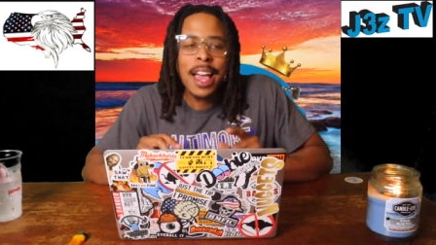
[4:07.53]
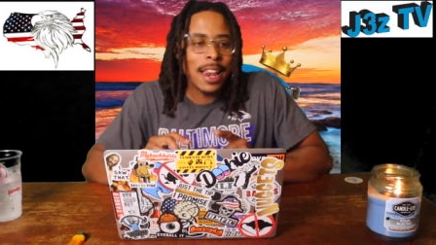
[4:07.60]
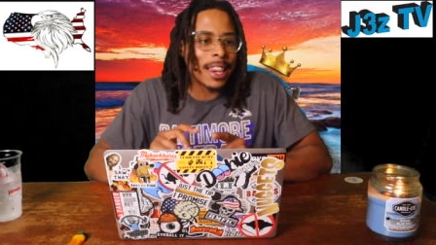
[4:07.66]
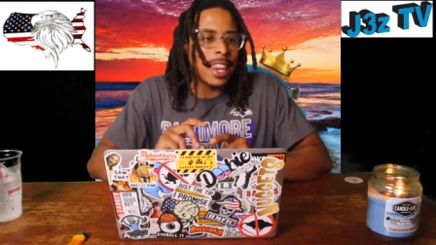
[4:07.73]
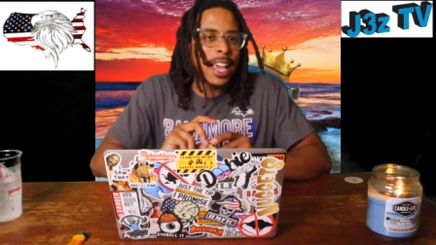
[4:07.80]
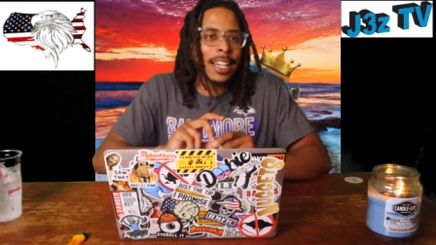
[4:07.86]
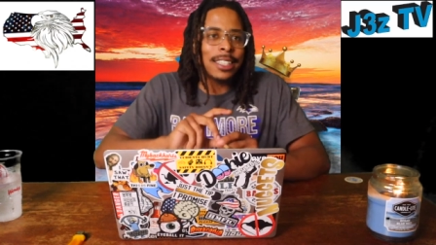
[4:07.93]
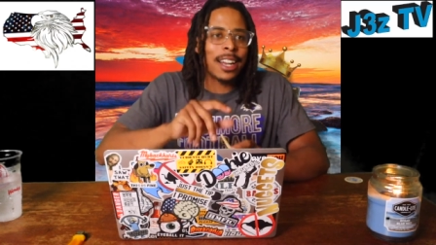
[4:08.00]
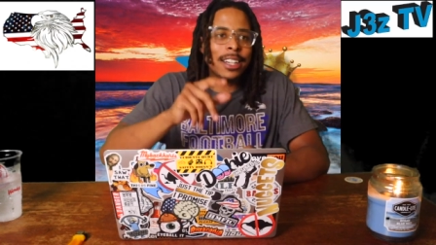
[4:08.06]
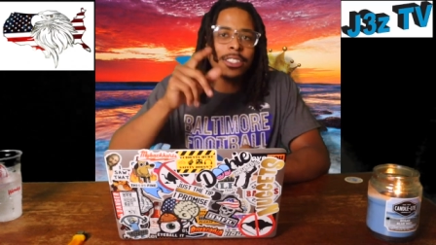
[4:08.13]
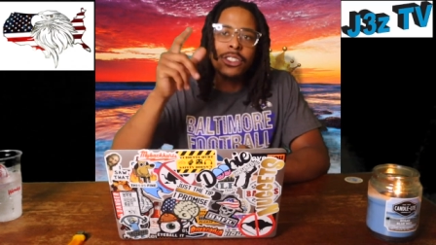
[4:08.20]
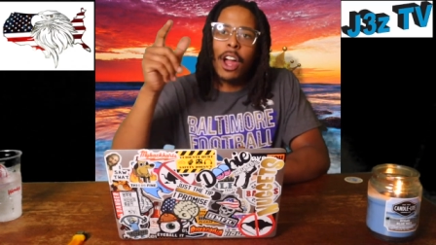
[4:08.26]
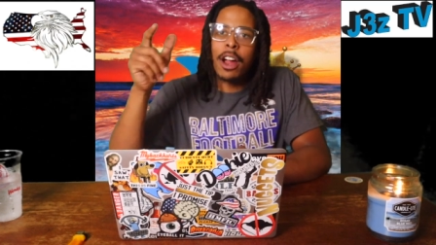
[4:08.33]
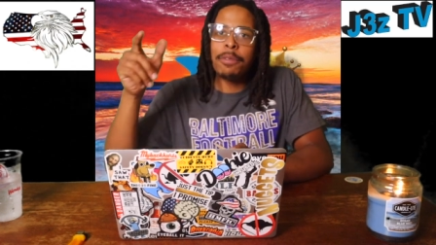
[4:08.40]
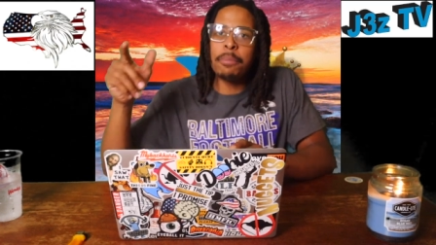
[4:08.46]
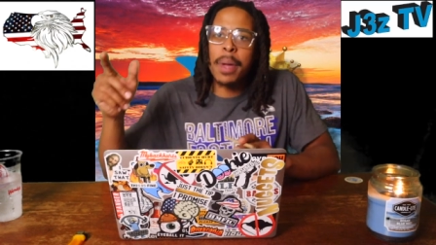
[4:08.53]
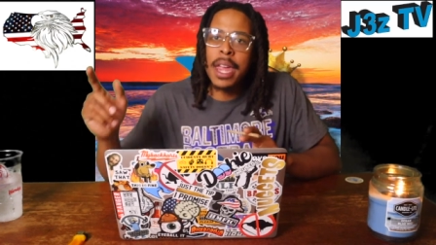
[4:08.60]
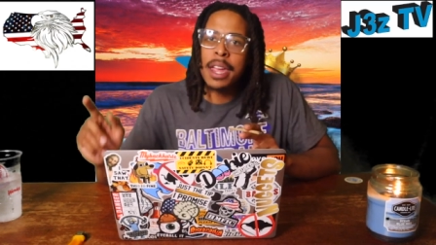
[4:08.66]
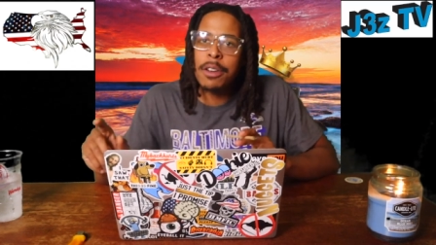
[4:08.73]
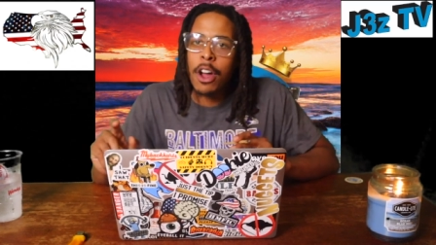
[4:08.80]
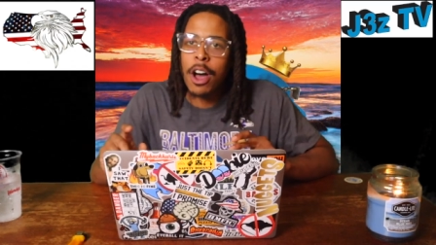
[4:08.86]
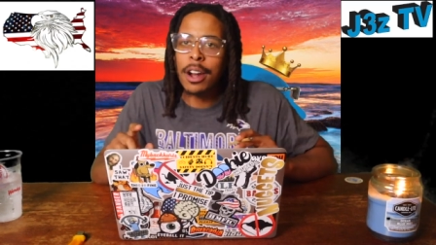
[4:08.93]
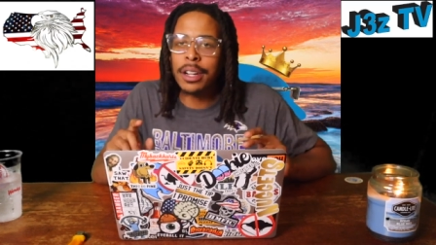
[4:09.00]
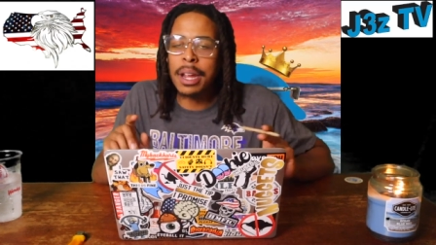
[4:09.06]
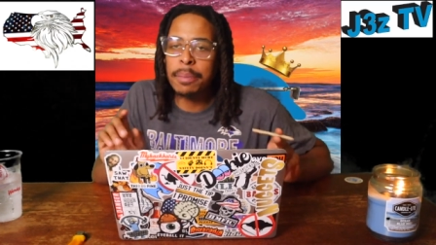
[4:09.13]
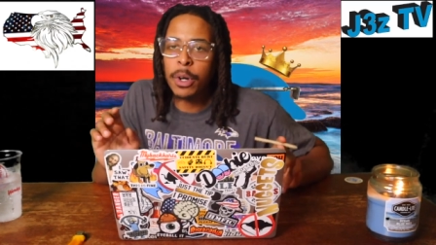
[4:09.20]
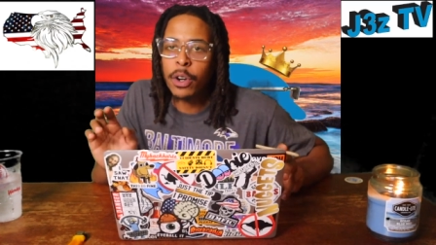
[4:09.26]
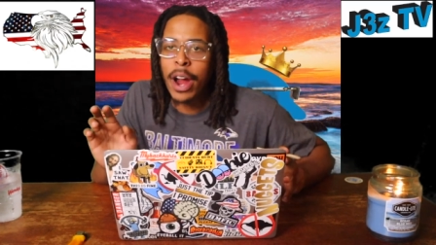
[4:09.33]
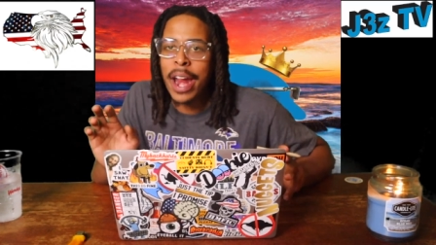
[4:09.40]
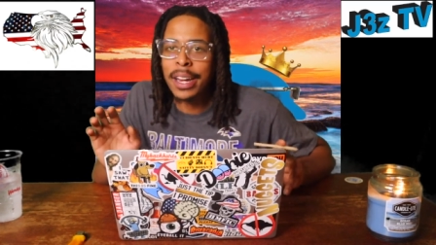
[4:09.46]
Niggas ain't start being all
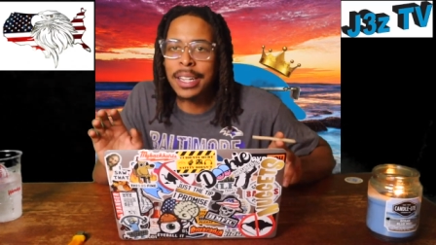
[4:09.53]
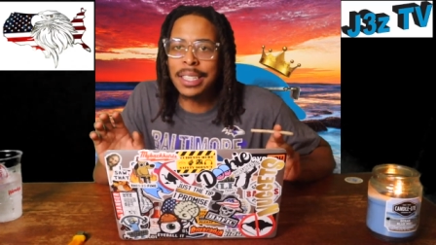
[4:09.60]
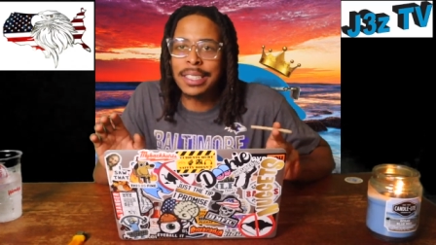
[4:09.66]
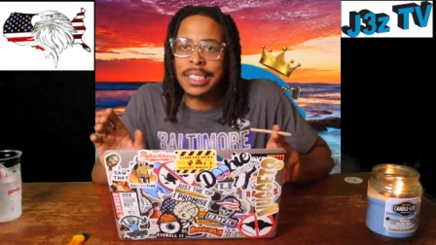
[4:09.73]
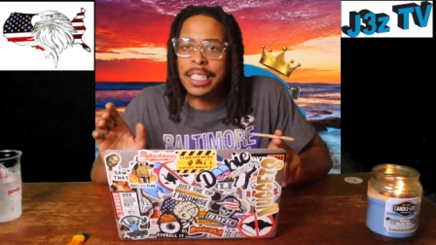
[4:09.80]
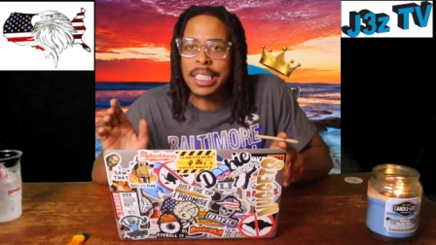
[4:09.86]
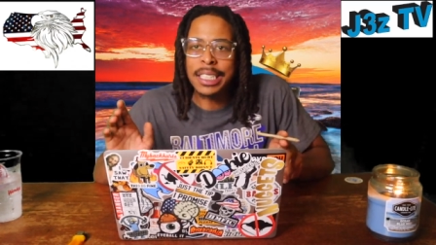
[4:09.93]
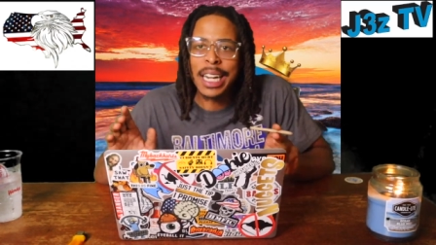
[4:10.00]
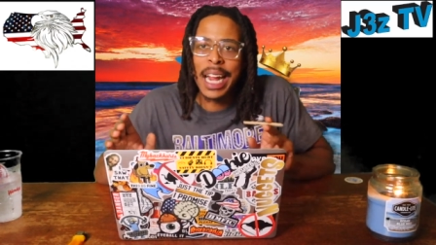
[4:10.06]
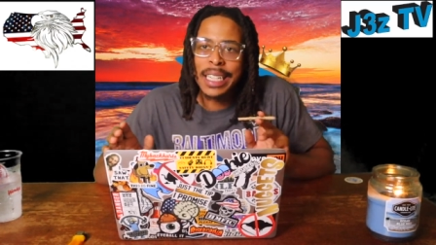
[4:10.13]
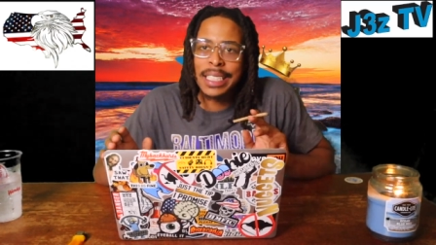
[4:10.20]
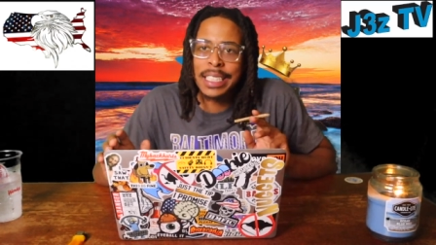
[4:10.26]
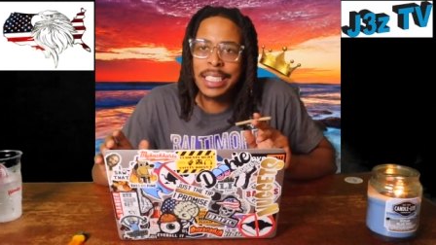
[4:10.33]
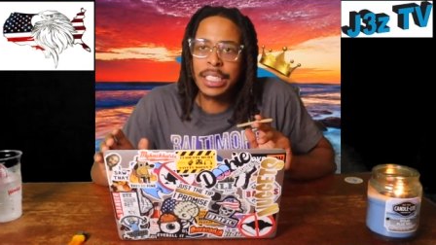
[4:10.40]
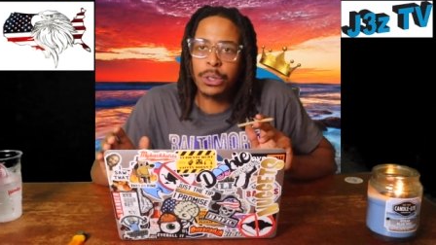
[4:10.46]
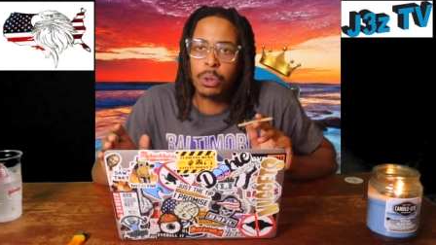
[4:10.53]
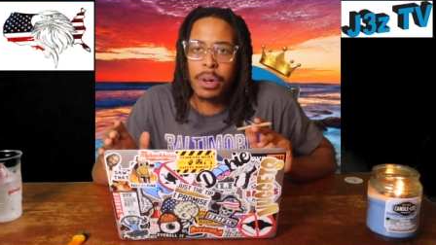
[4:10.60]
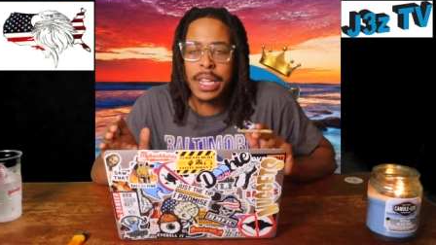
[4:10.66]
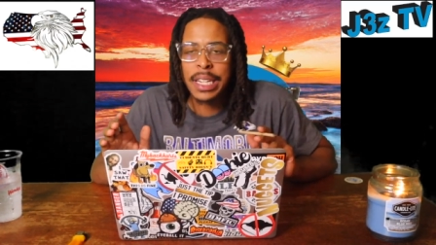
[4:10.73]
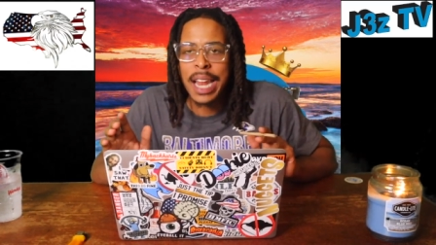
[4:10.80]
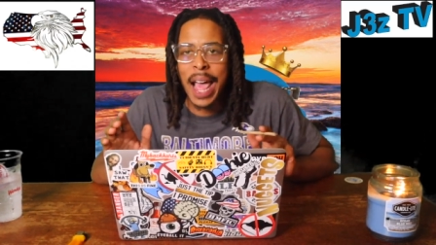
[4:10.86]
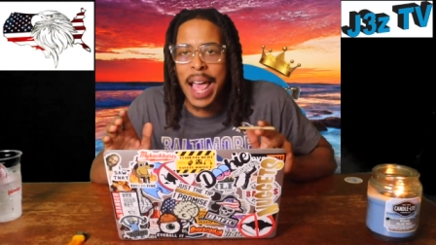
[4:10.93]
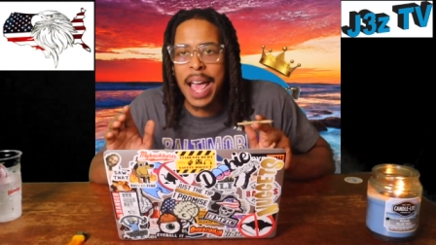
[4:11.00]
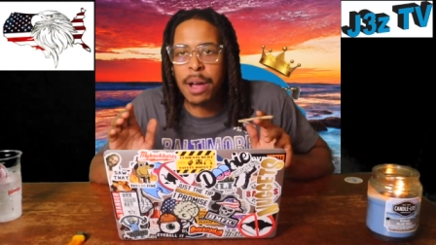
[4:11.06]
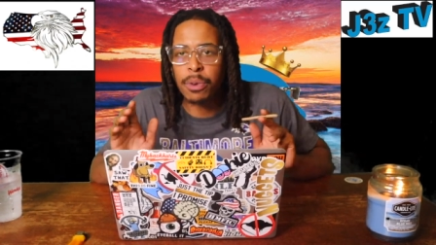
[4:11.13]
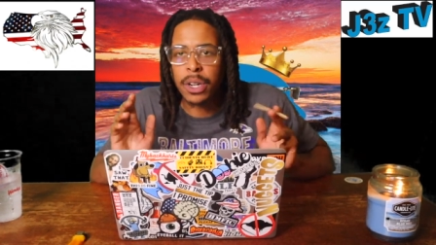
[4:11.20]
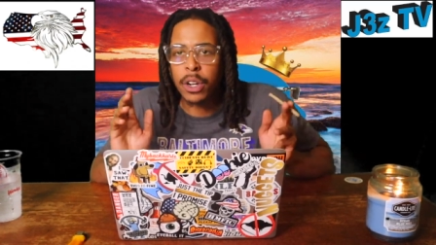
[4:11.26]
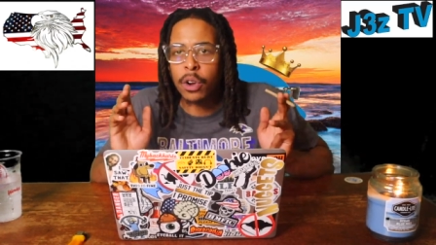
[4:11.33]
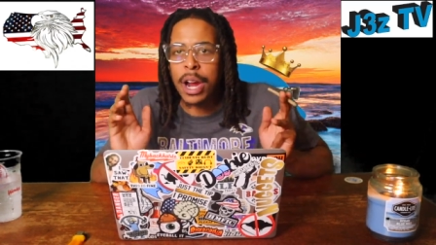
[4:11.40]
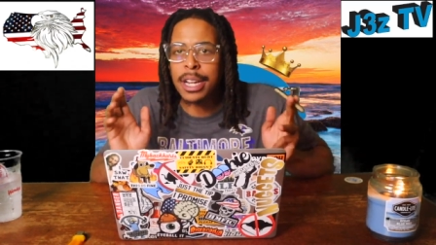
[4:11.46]
democratic until 1929 when
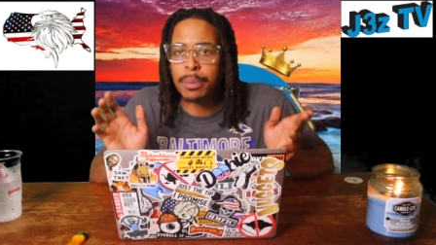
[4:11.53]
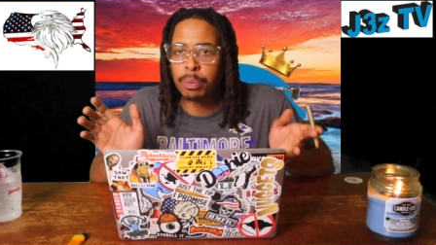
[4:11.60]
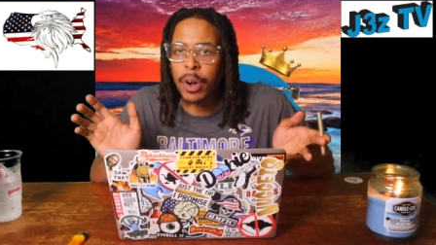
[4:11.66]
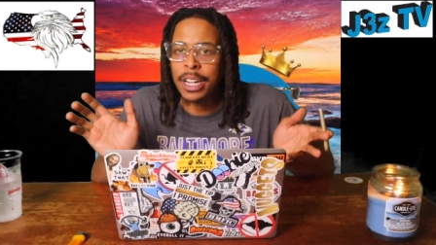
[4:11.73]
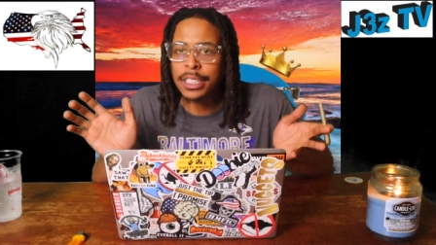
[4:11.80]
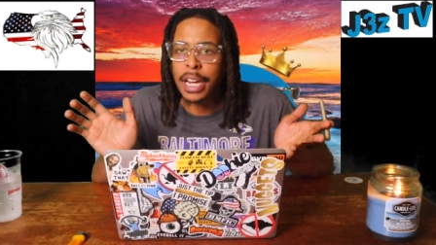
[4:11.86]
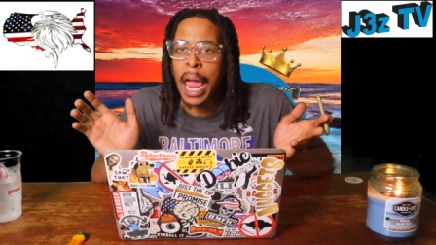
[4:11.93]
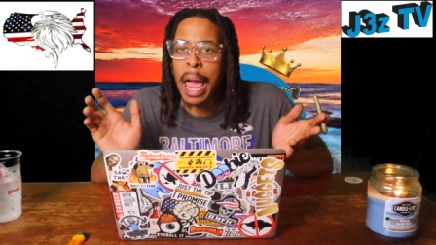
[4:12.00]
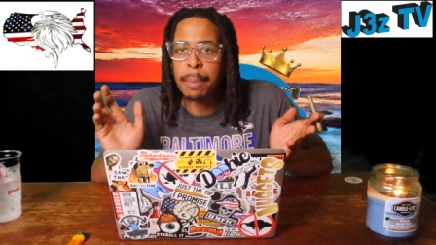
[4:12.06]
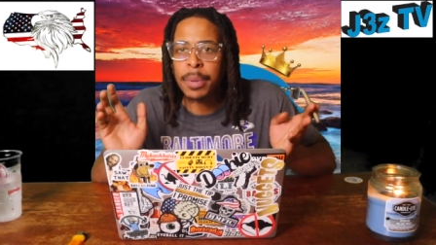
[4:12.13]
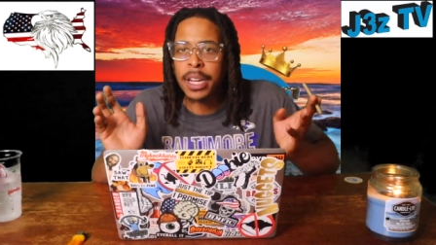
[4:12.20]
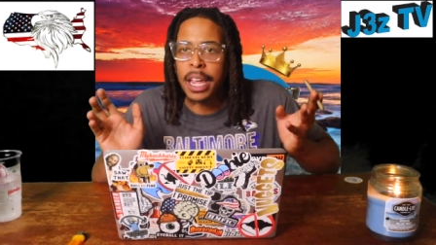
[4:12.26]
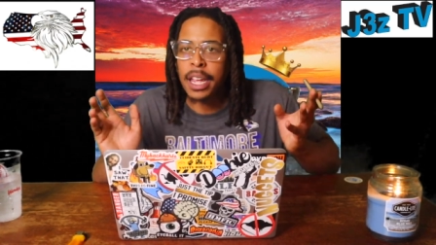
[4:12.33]
the Great Depression happened.